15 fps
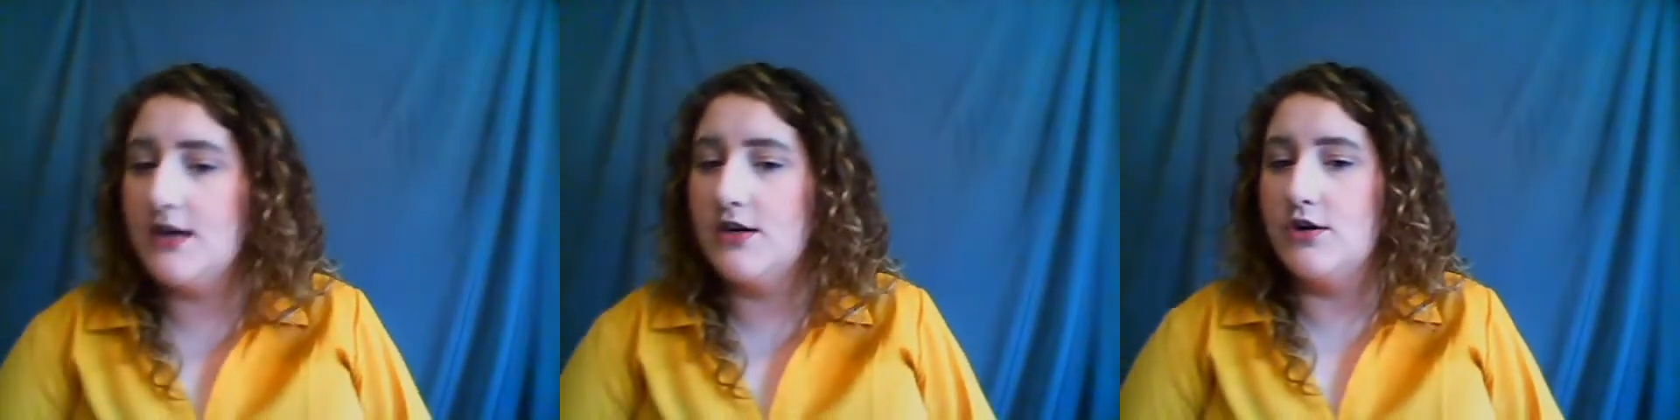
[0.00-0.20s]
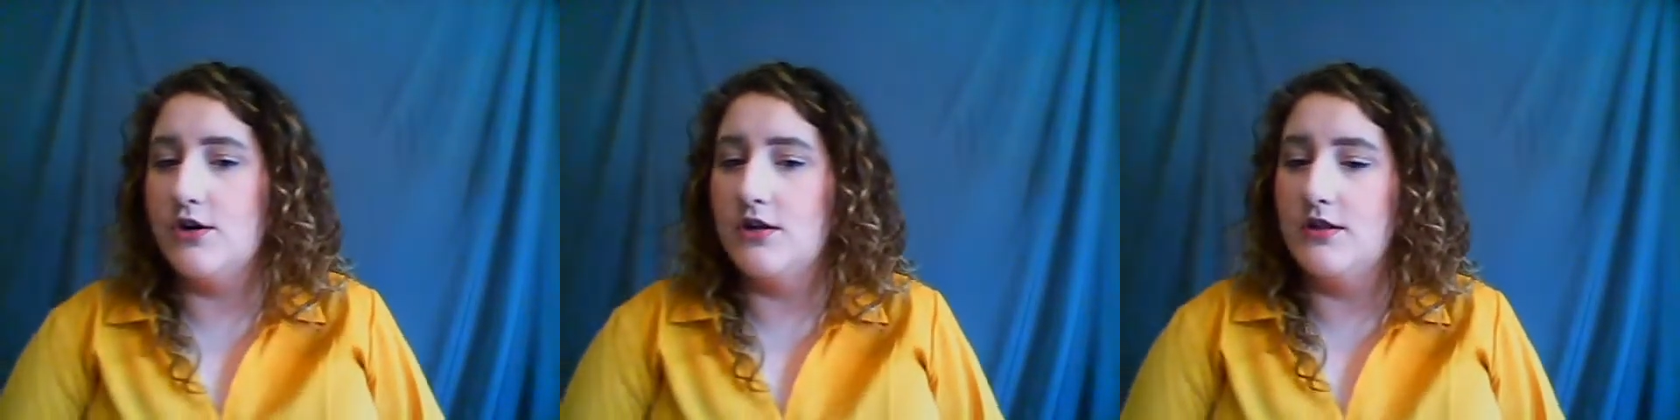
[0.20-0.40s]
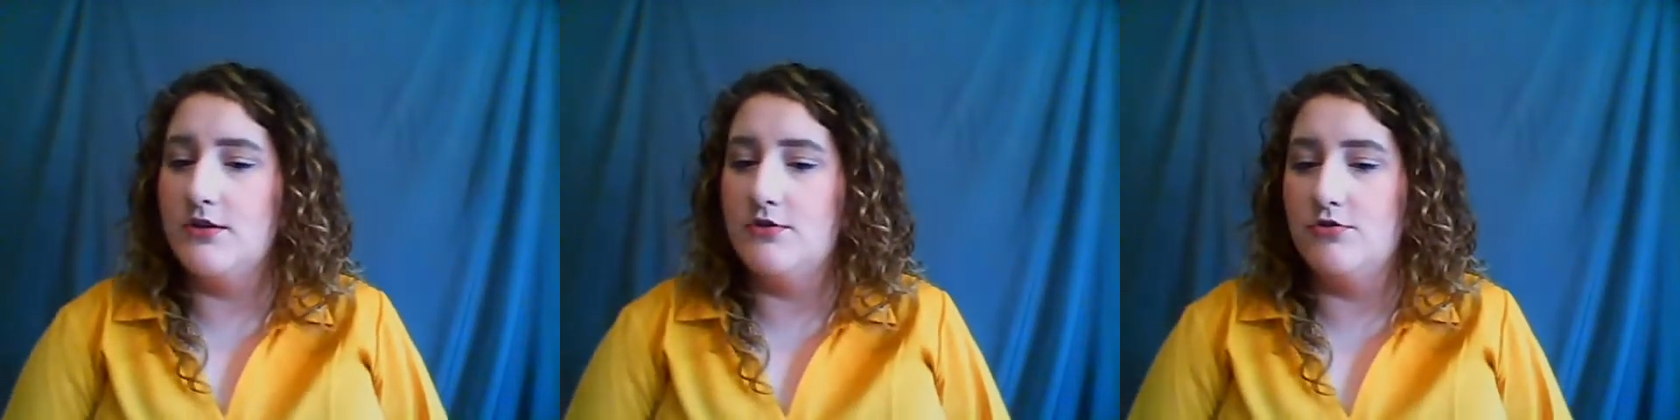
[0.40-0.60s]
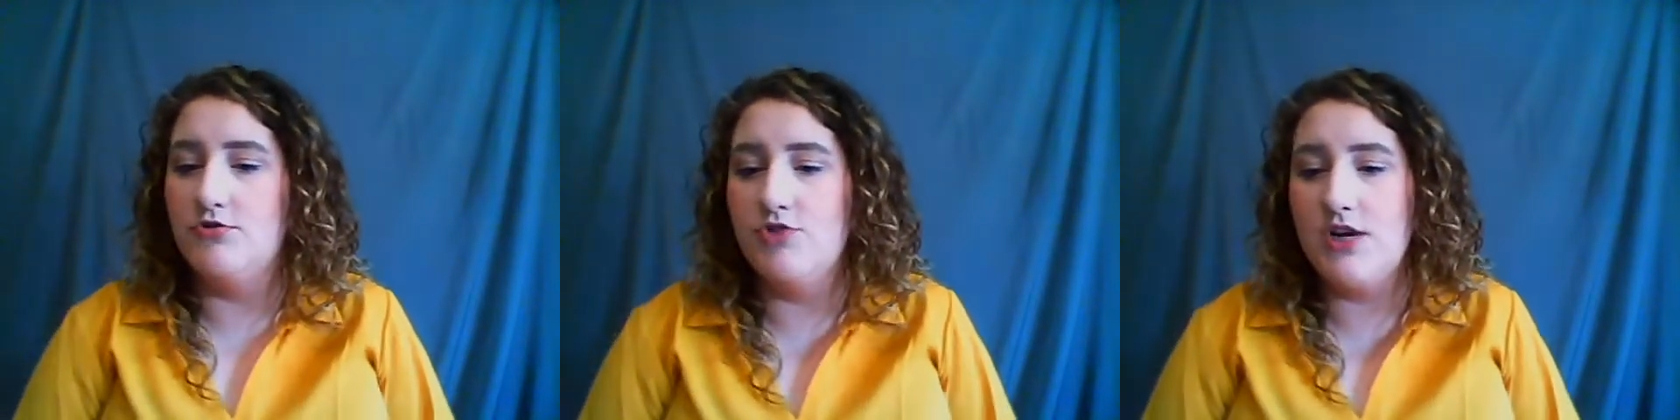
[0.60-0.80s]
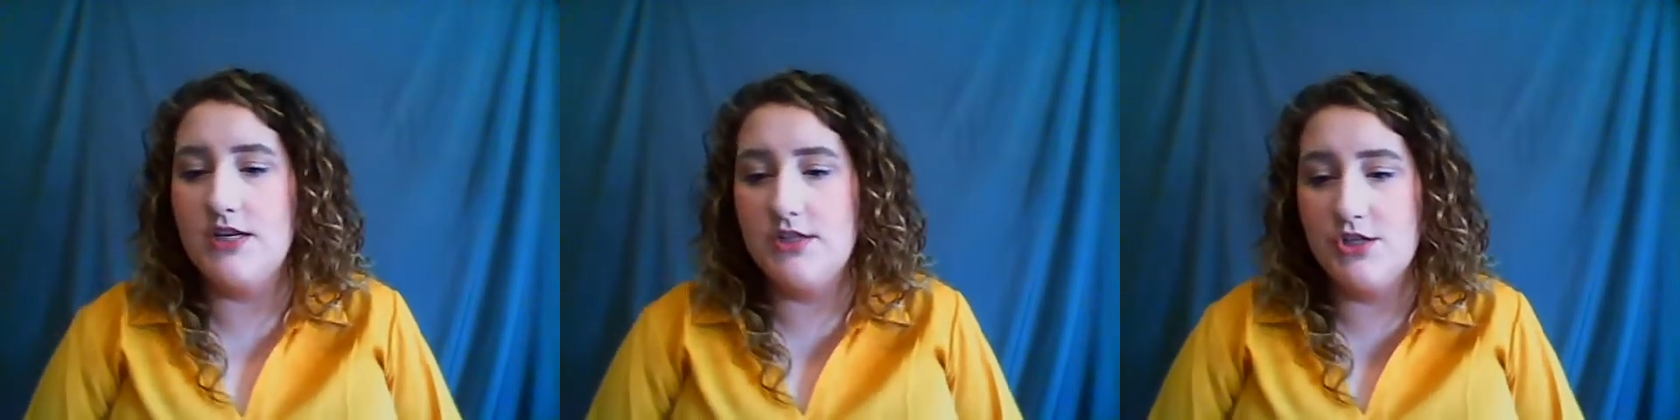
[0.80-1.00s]
or a little
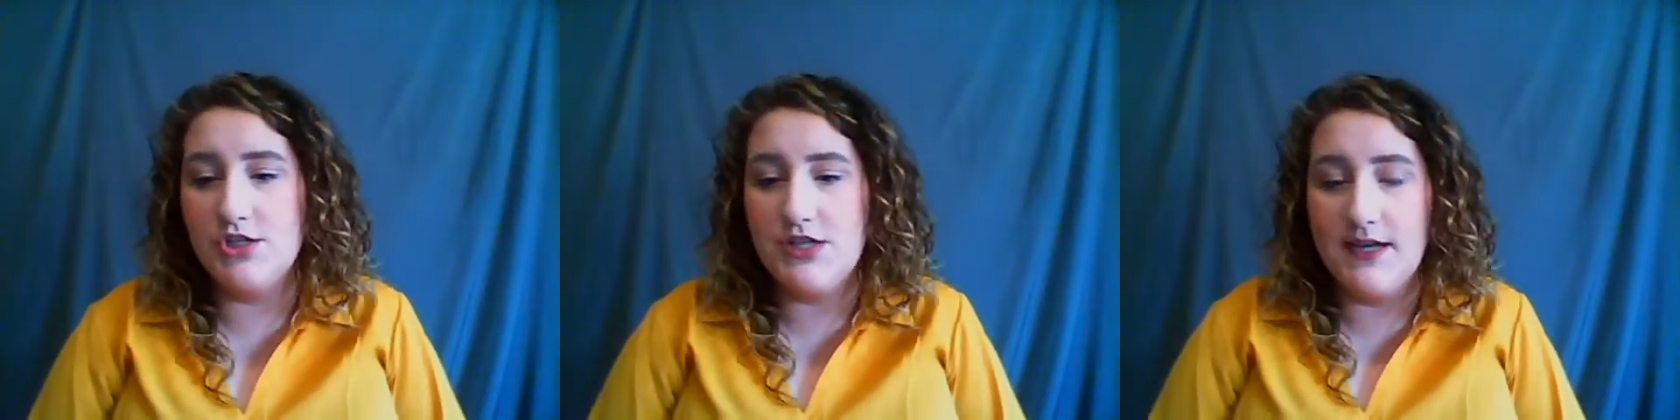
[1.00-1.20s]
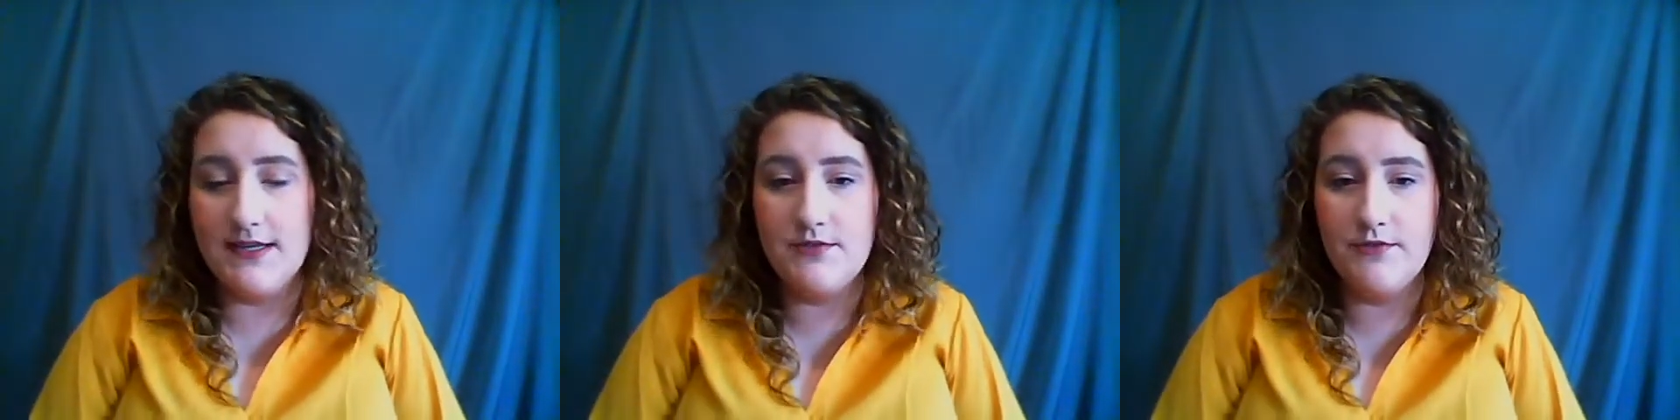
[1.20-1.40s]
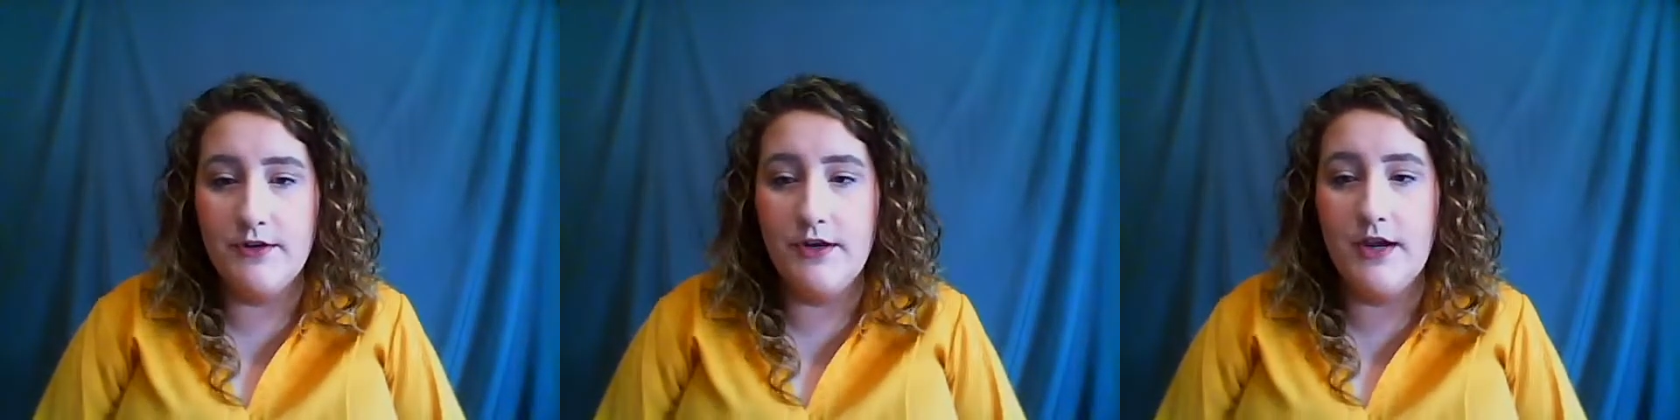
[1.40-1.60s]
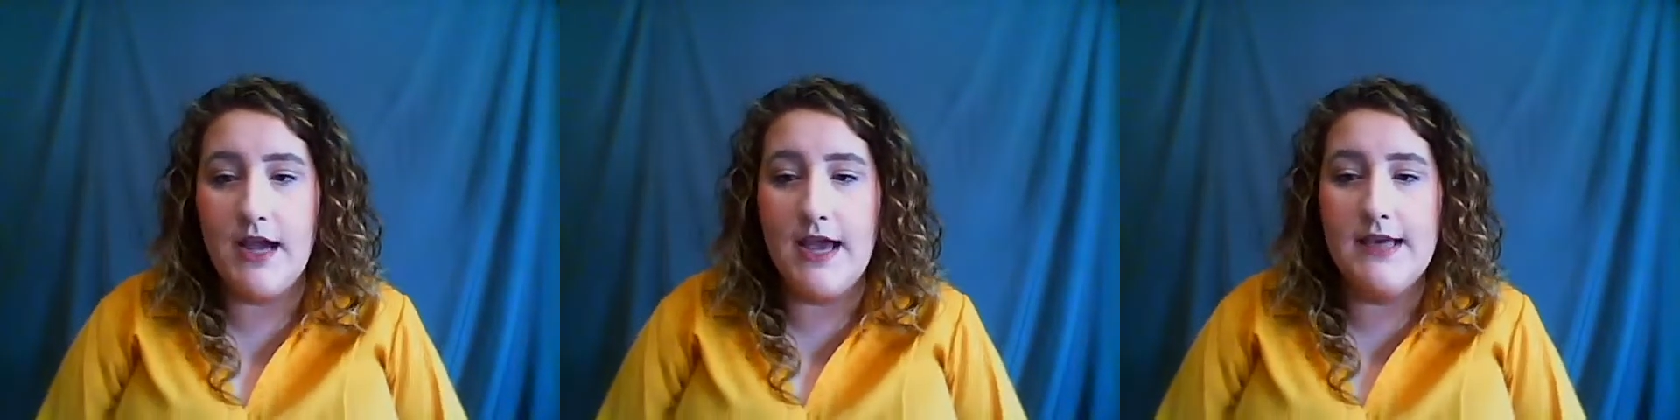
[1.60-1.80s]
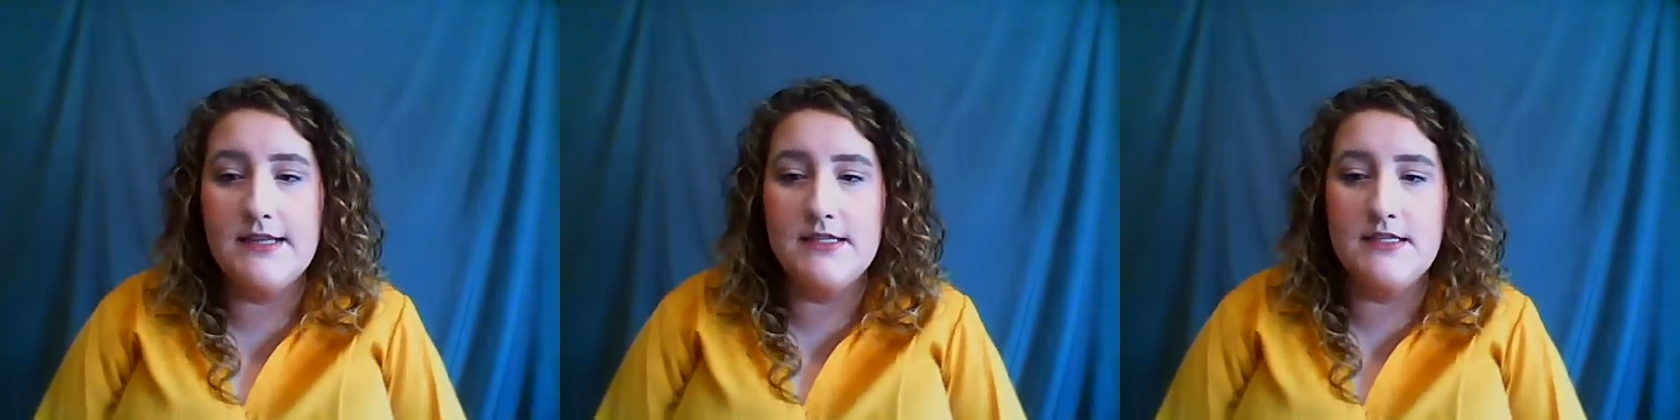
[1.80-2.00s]
treasure chest for you
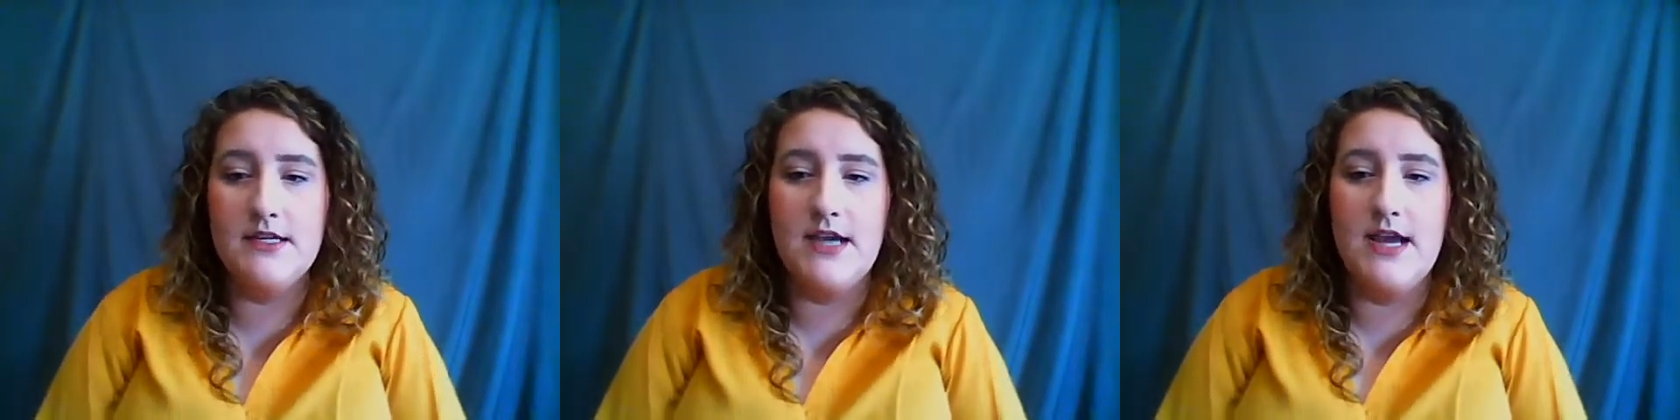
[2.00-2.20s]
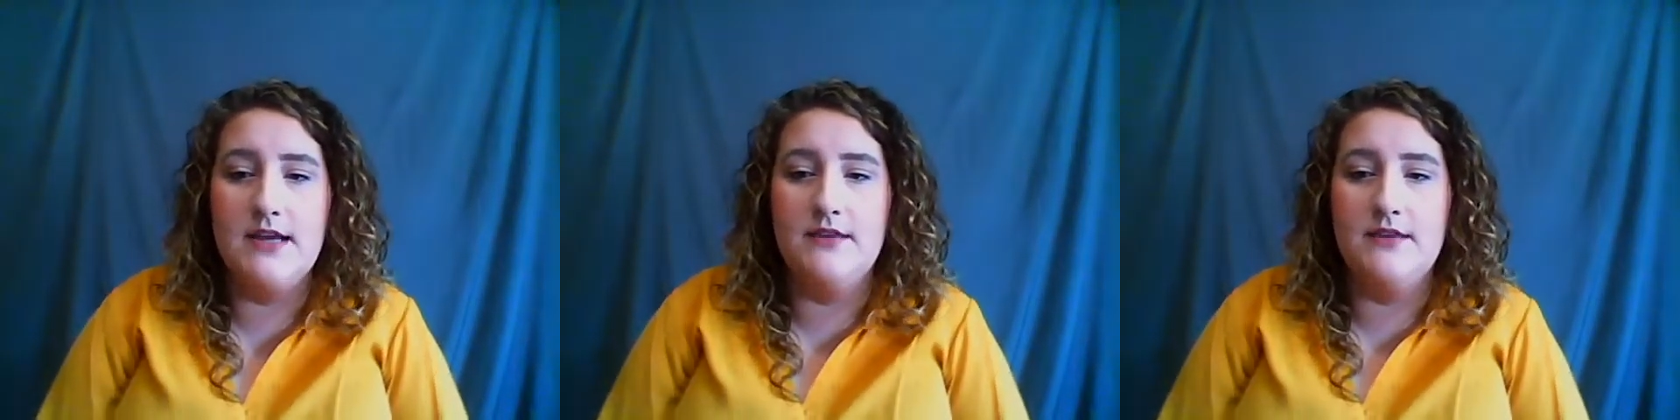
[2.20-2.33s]
guys to kind